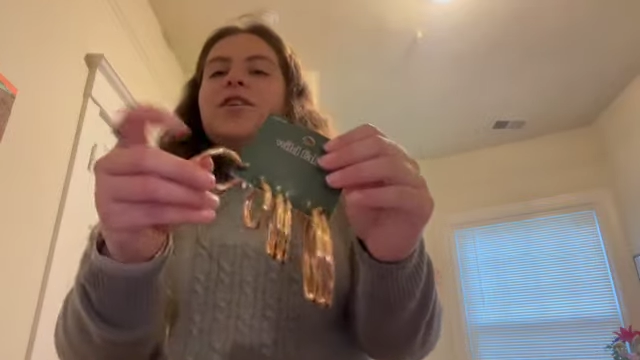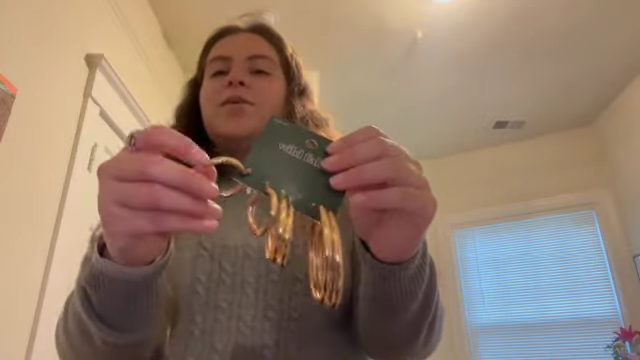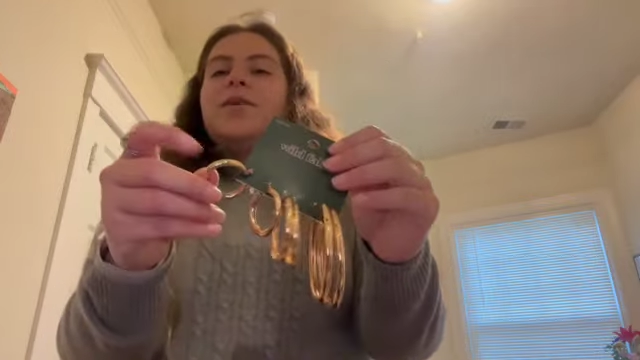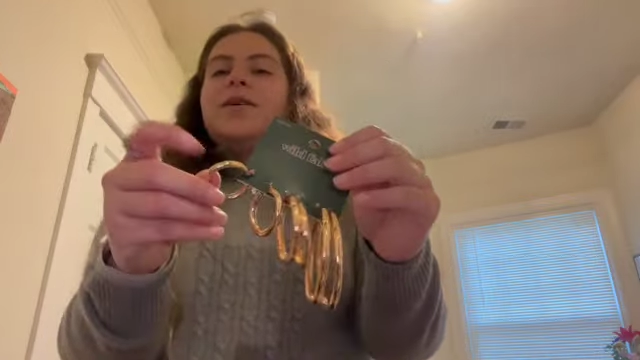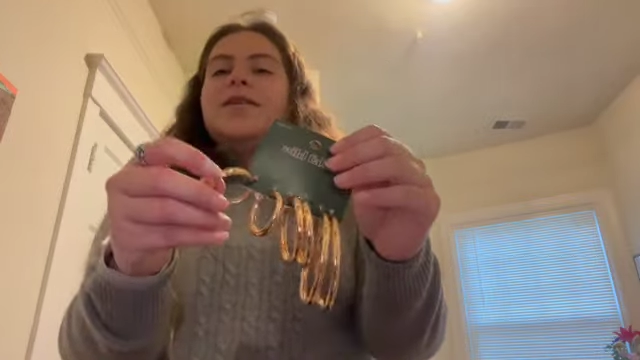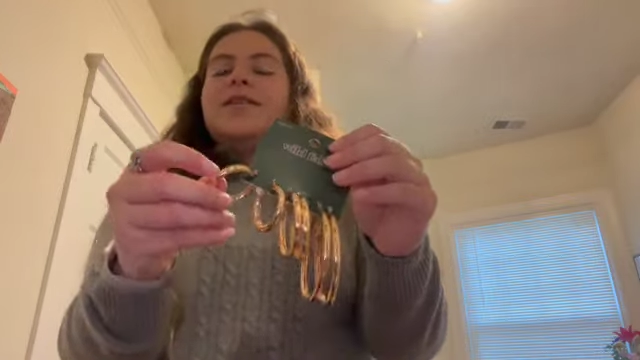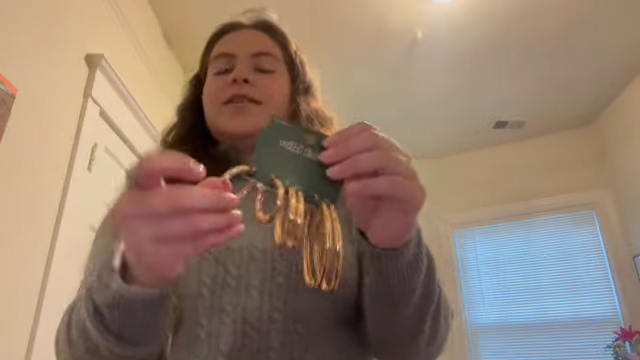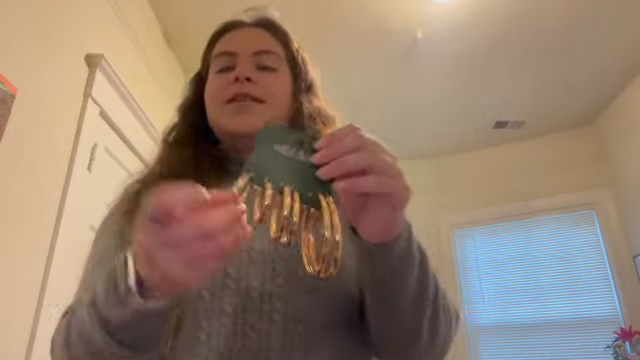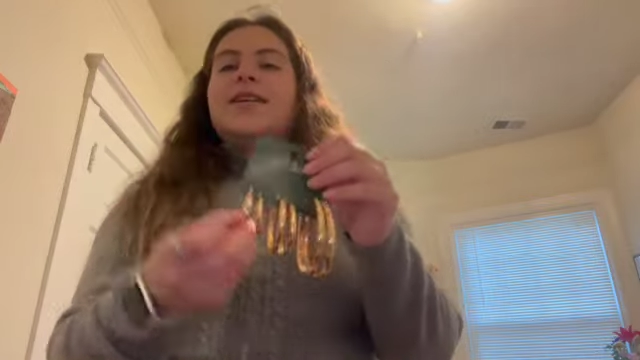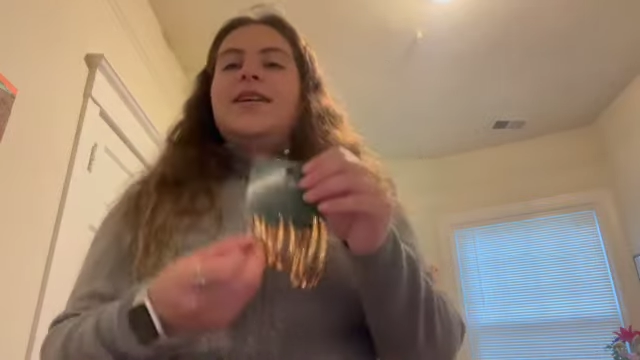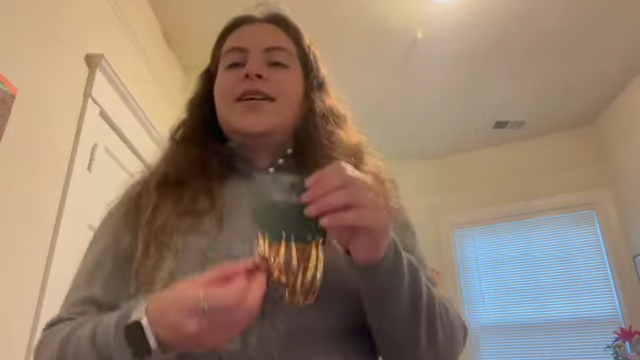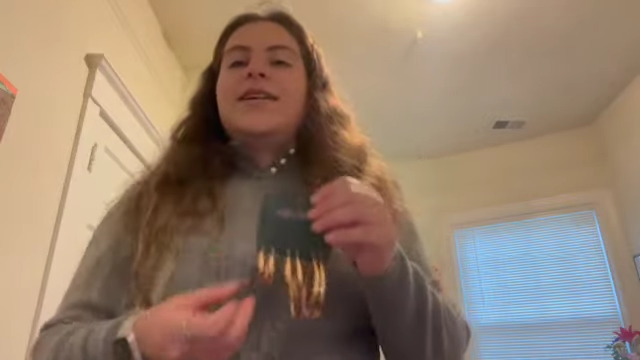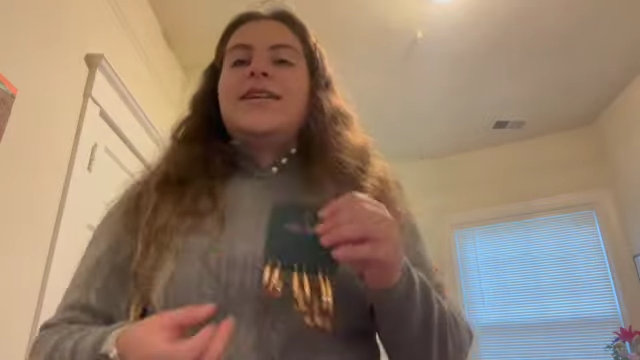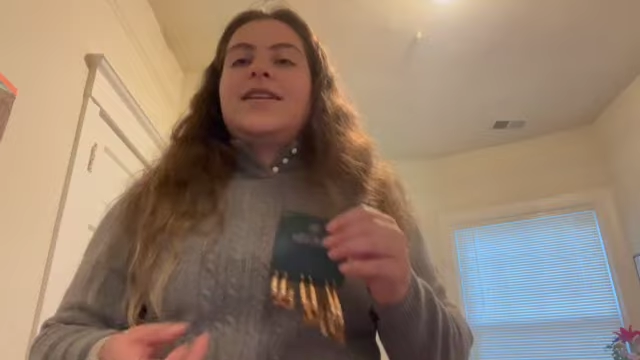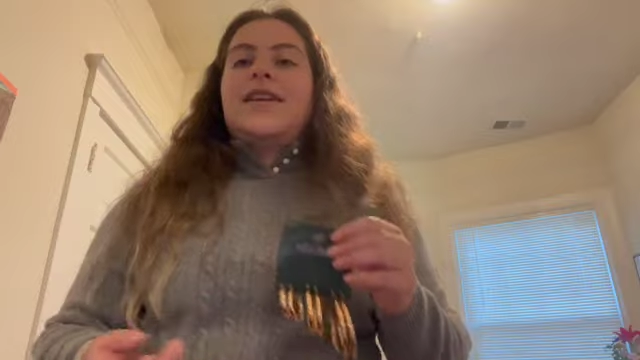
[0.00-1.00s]
ones.
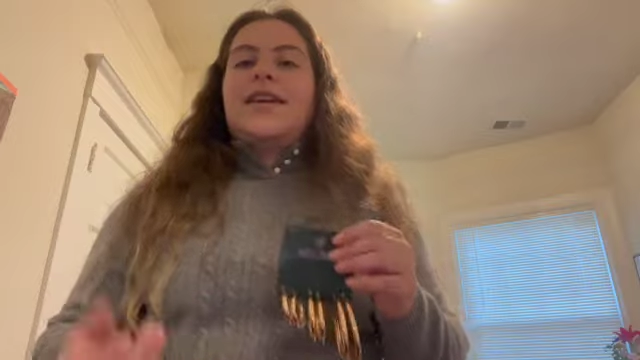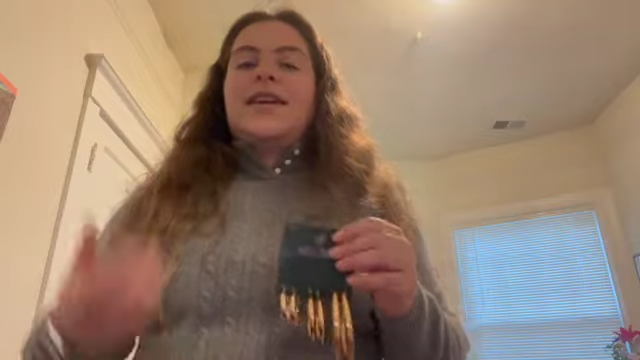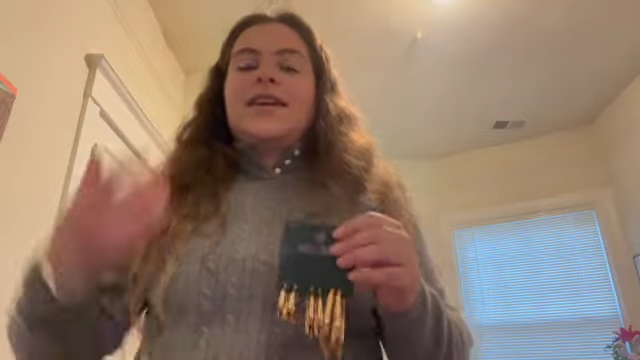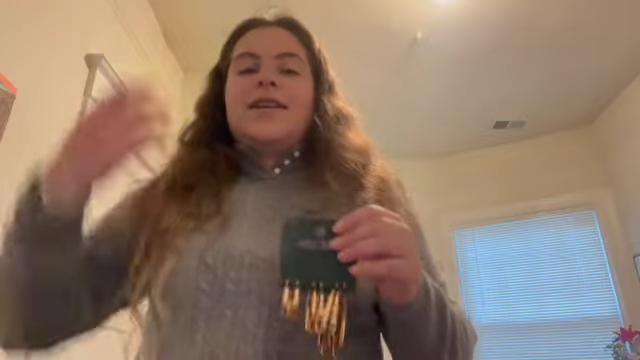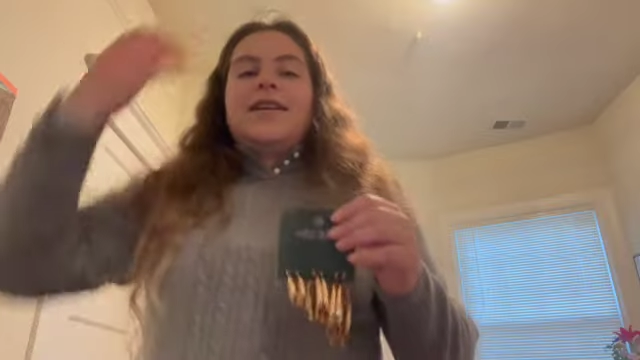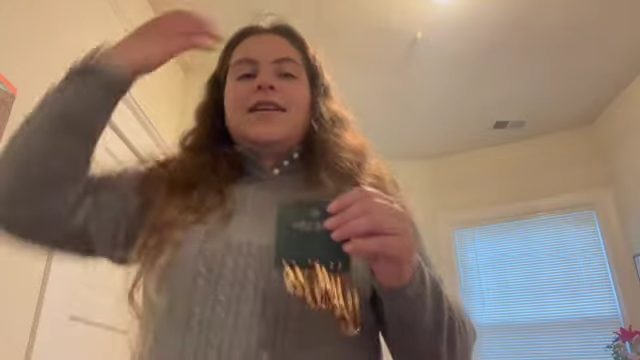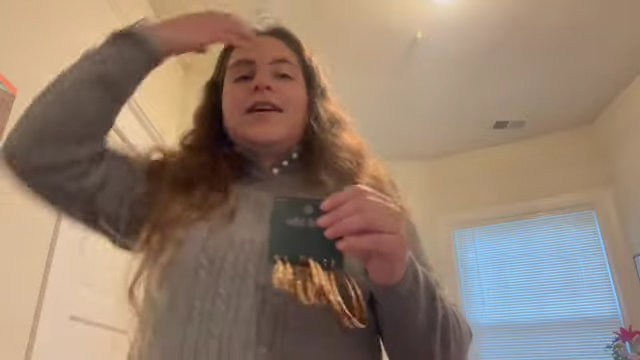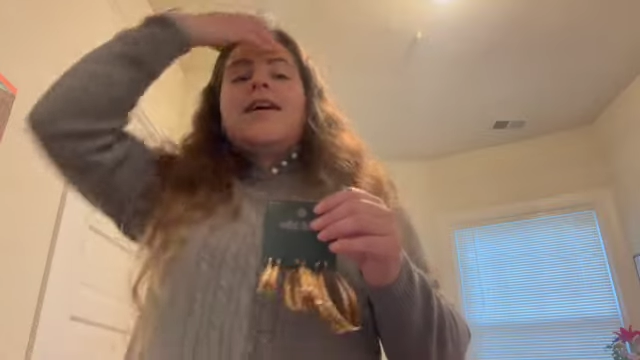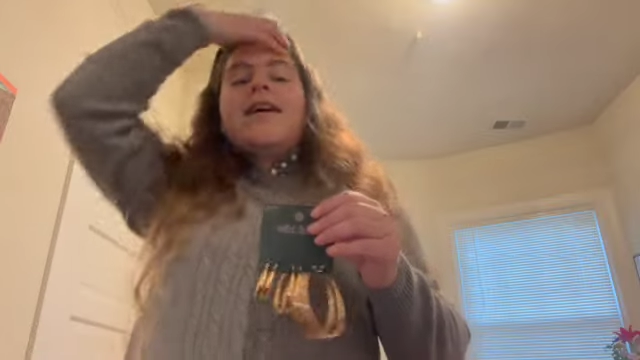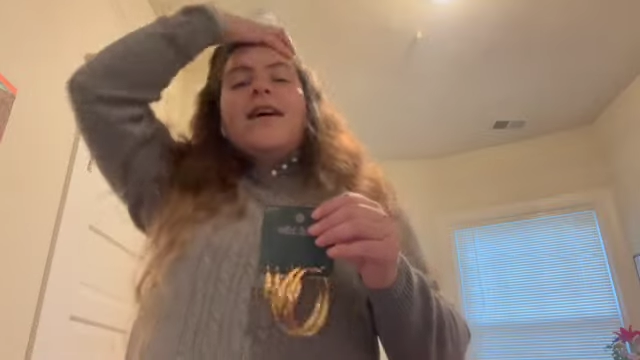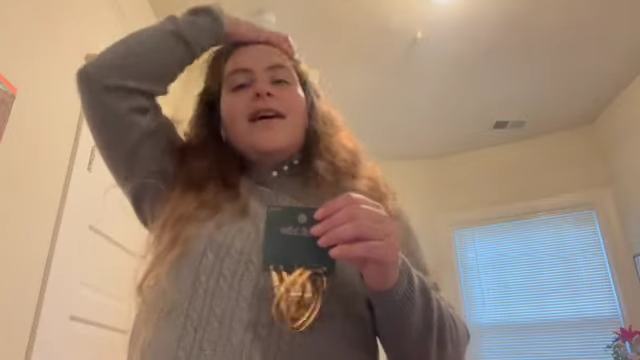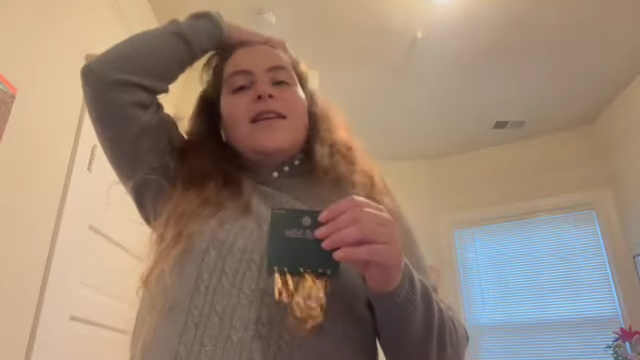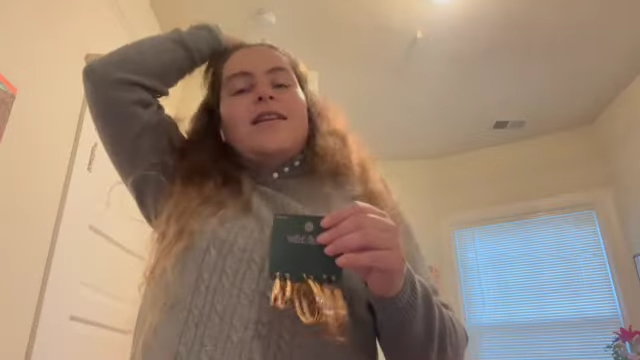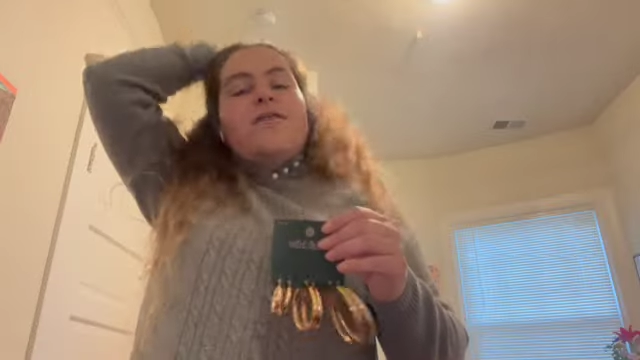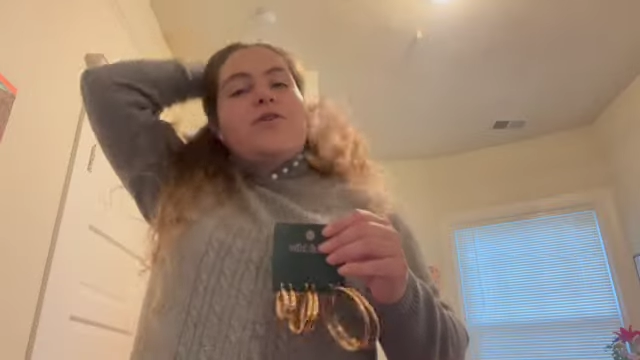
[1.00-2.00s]
Like,
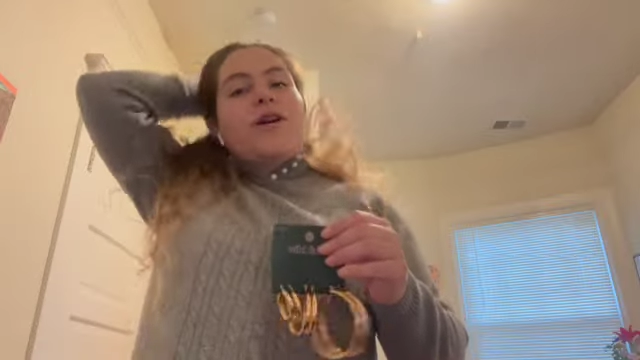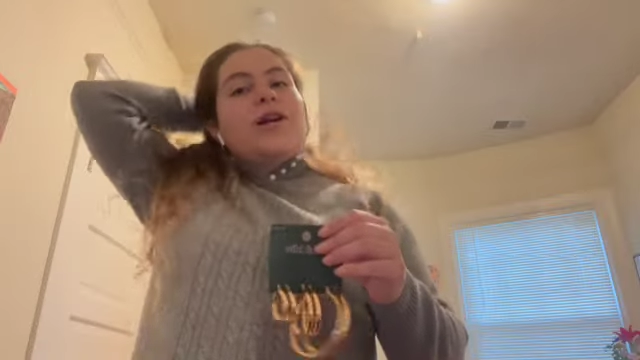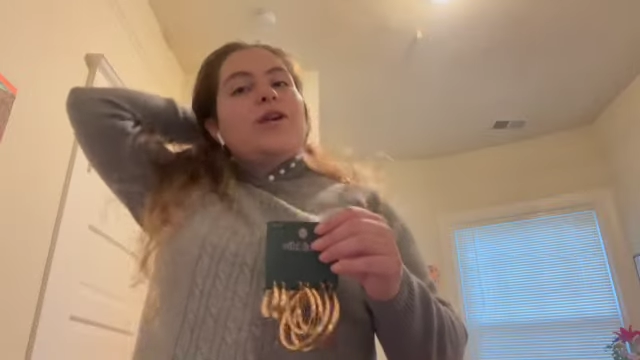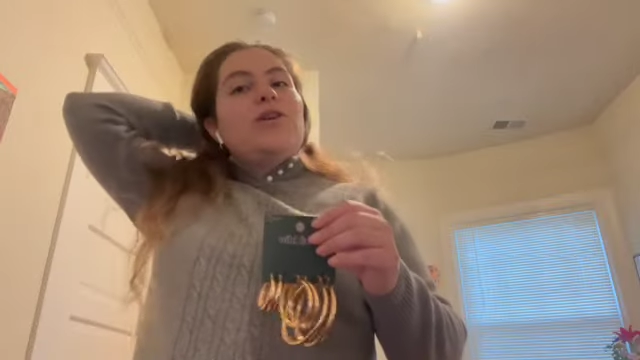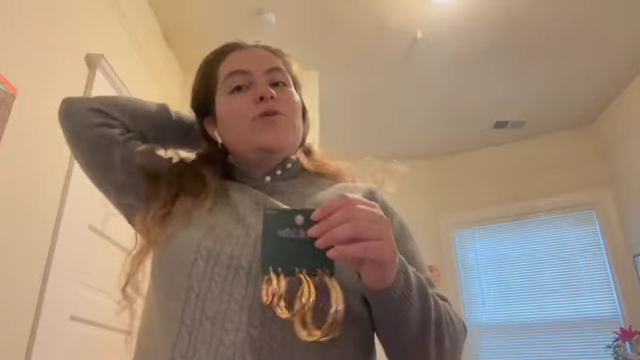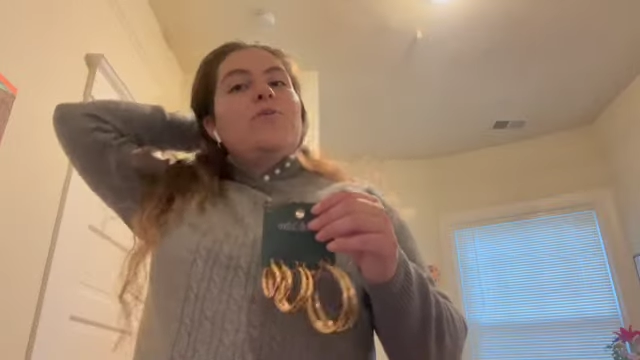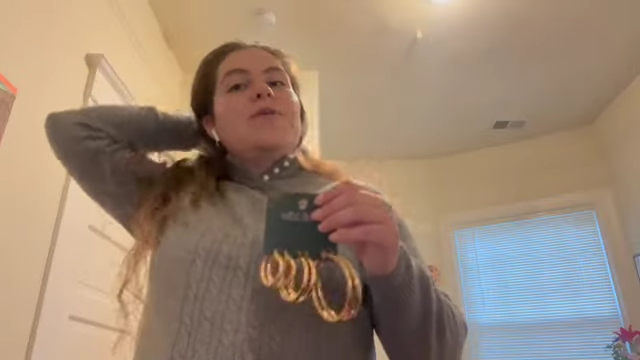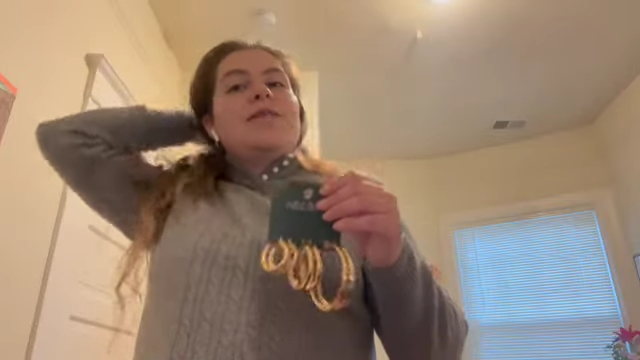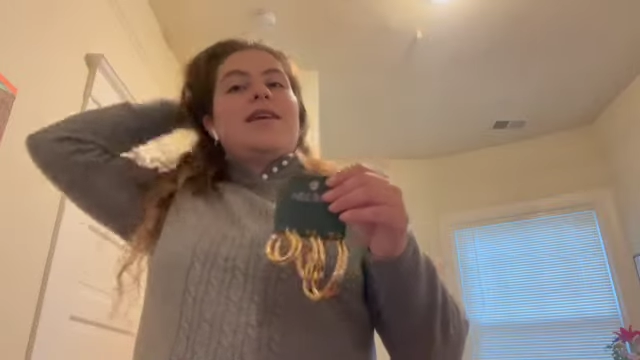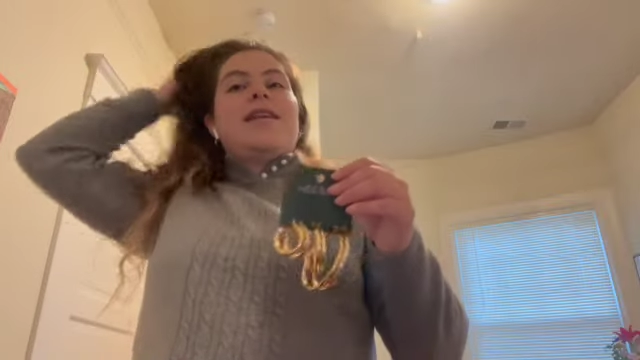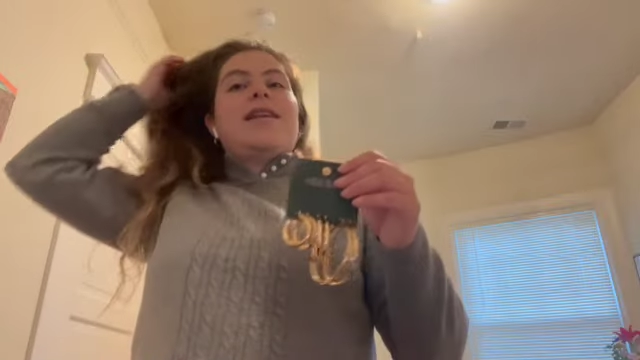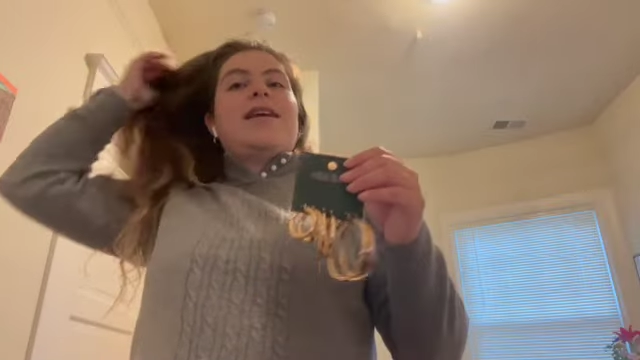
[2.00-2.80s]
I love wearing hoops and